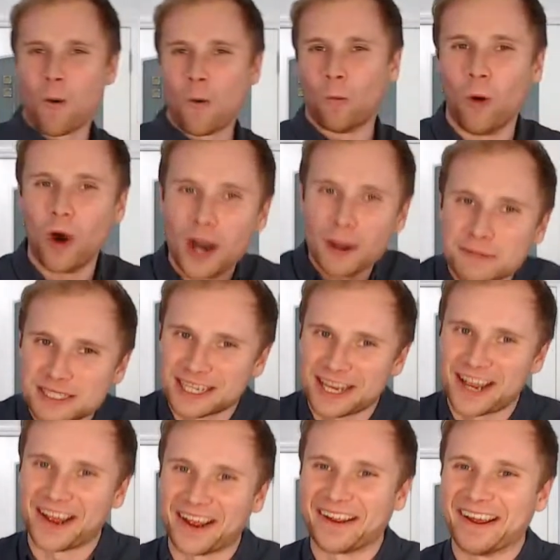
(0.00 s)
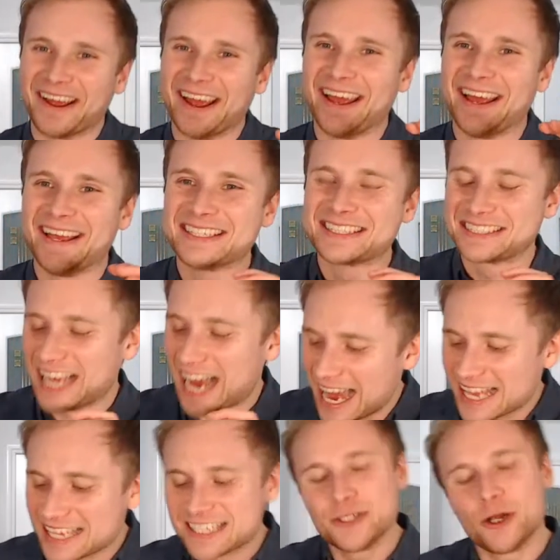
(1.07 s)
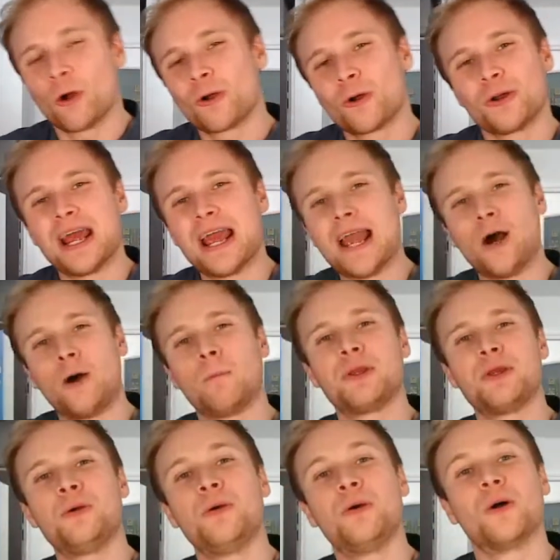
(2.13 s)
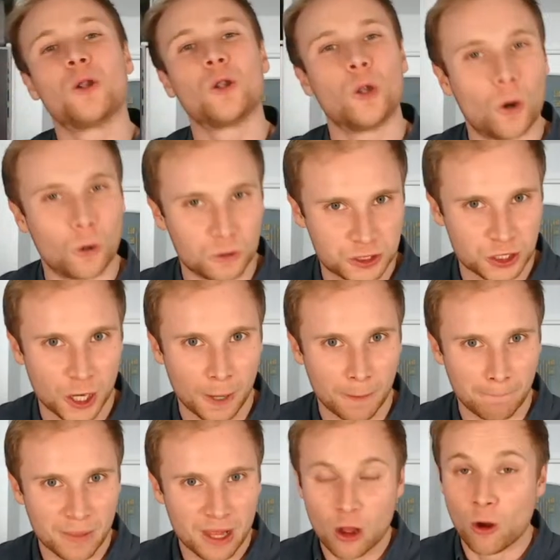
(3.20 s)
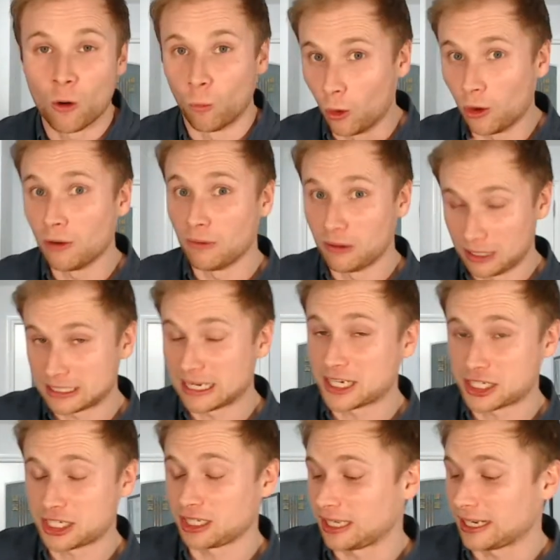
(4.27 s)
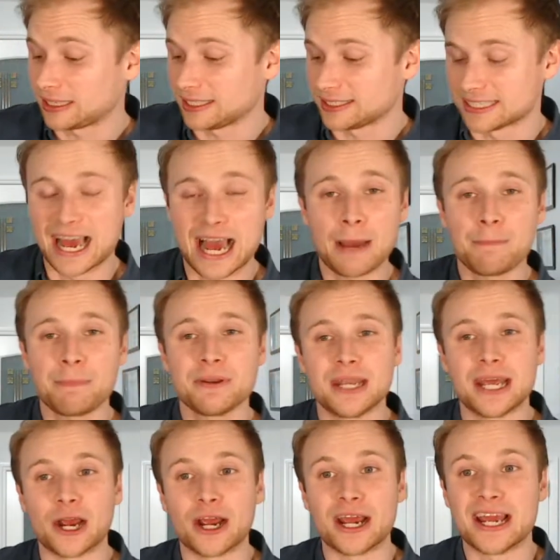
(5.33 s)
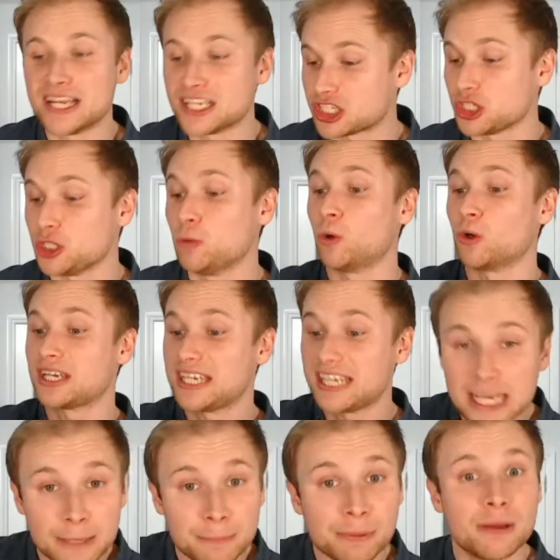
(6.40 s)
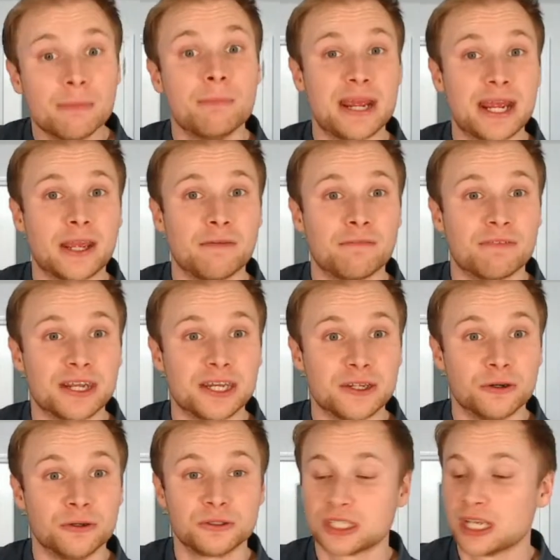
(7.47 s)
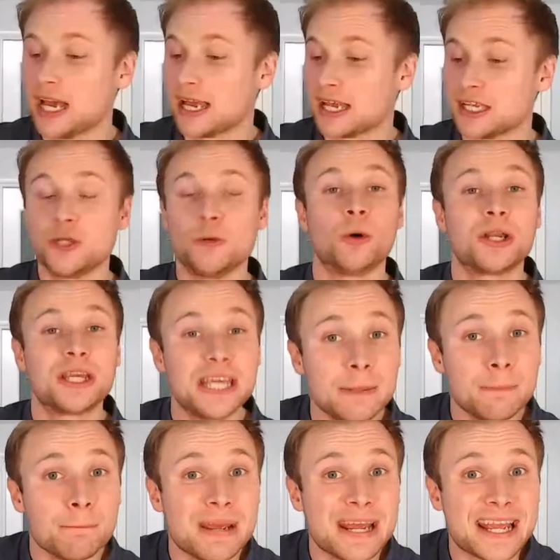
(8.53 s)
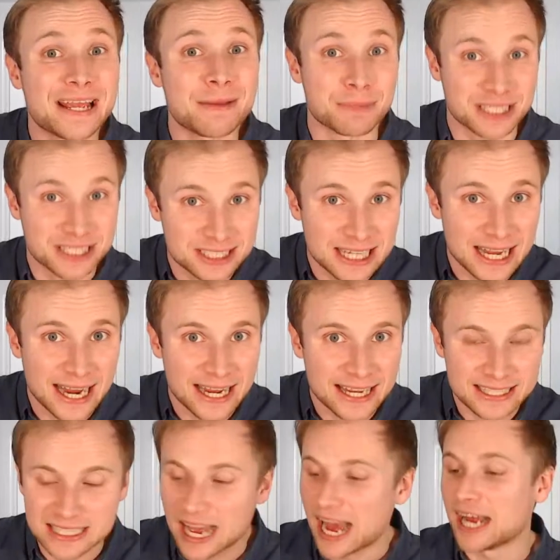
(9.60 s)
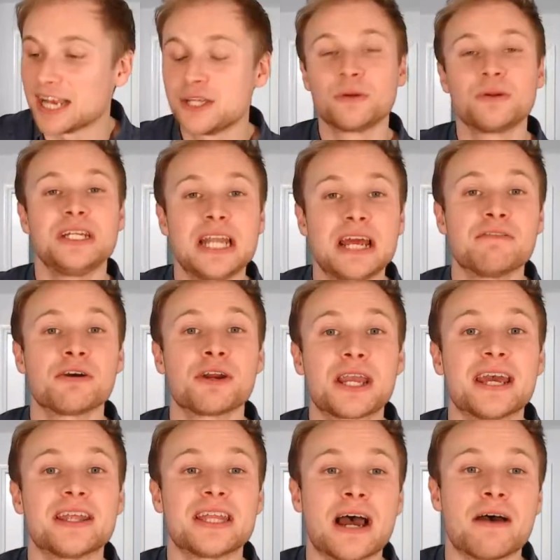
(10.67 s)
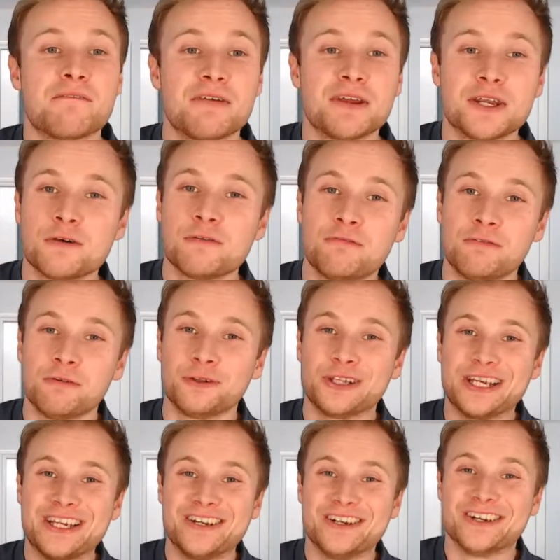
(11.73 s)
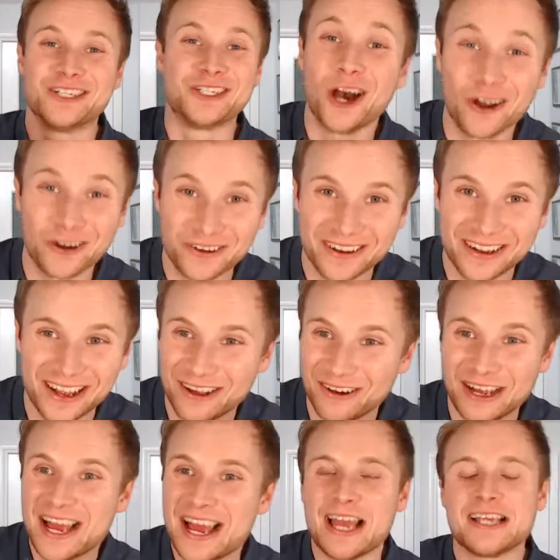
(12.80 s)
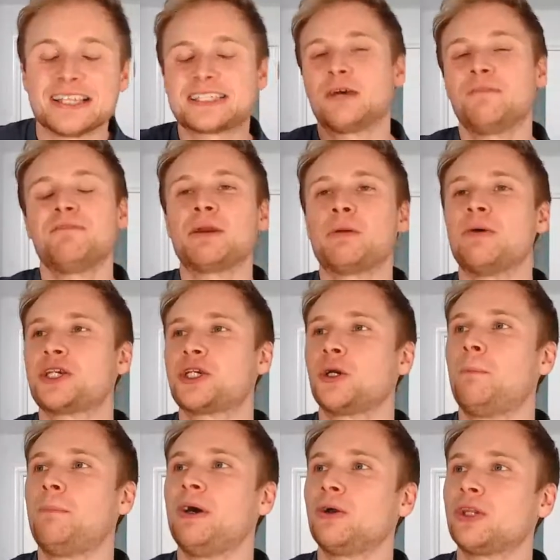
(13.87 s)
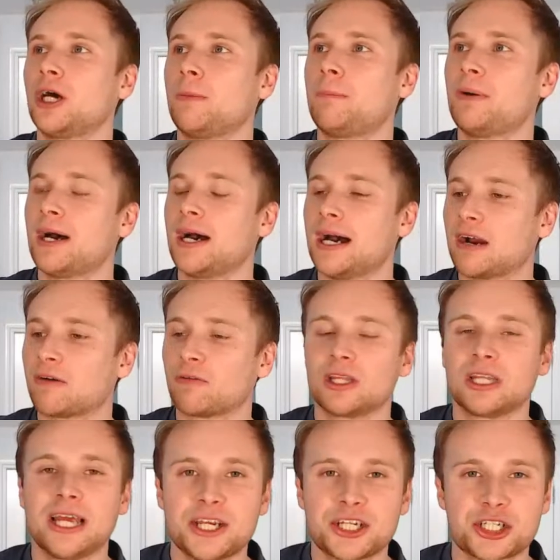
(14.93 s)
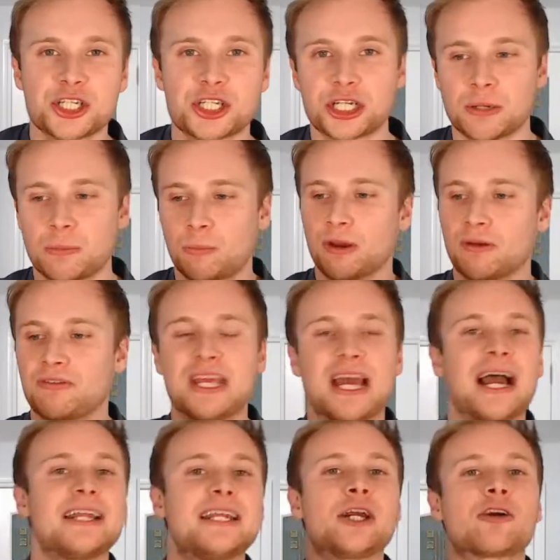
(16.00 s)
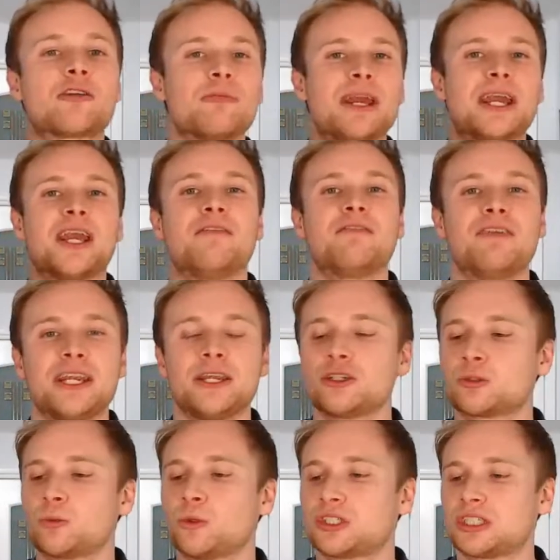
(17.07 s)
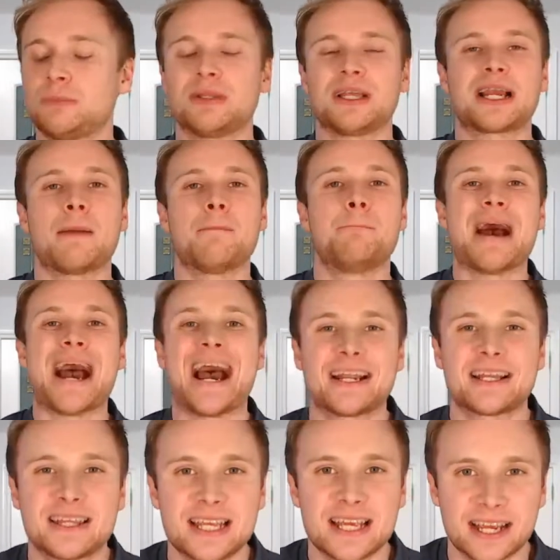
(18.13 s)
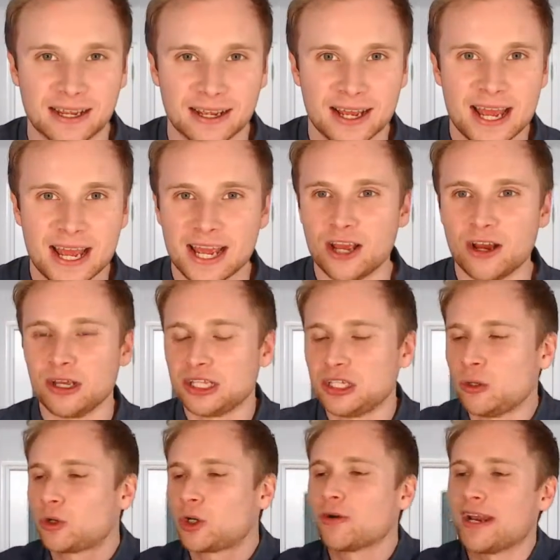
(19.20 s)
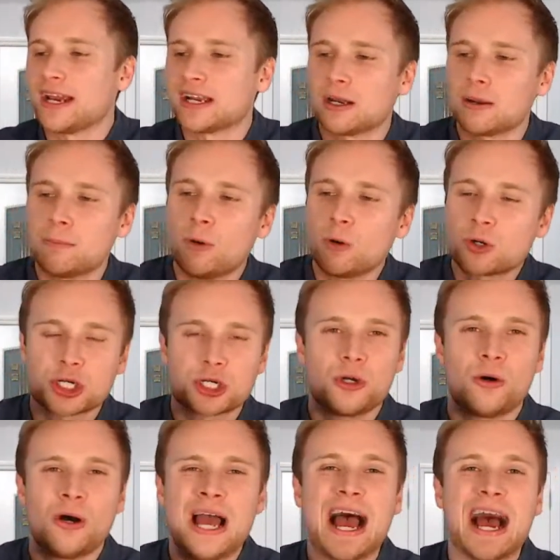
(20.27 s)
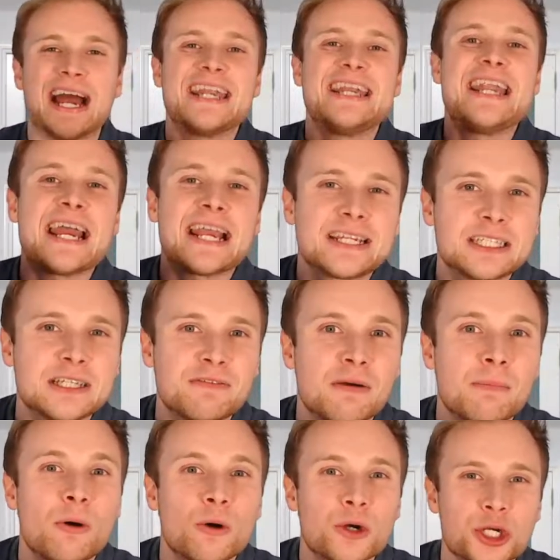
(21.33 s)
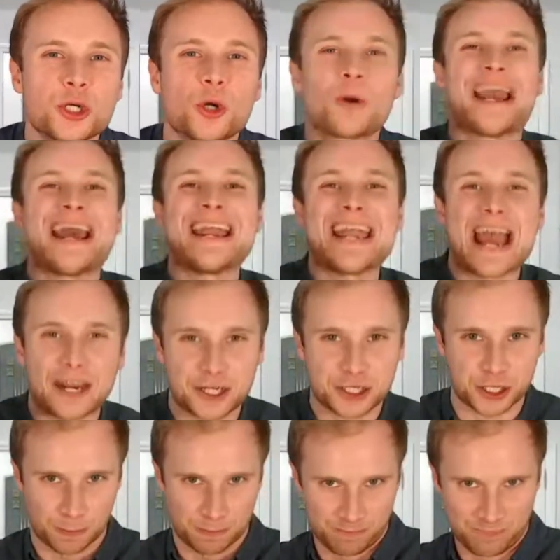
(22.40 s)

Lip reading: What I'm saying is that is not going to help you long term. What is actually likely to happen there is you will keep making videos and you will keep making mistakes and you'll never get that video fully done. It's something which you'll build up a relationship with. The idea of making videos will seem like a bad thing. You'll create a negative emotional connection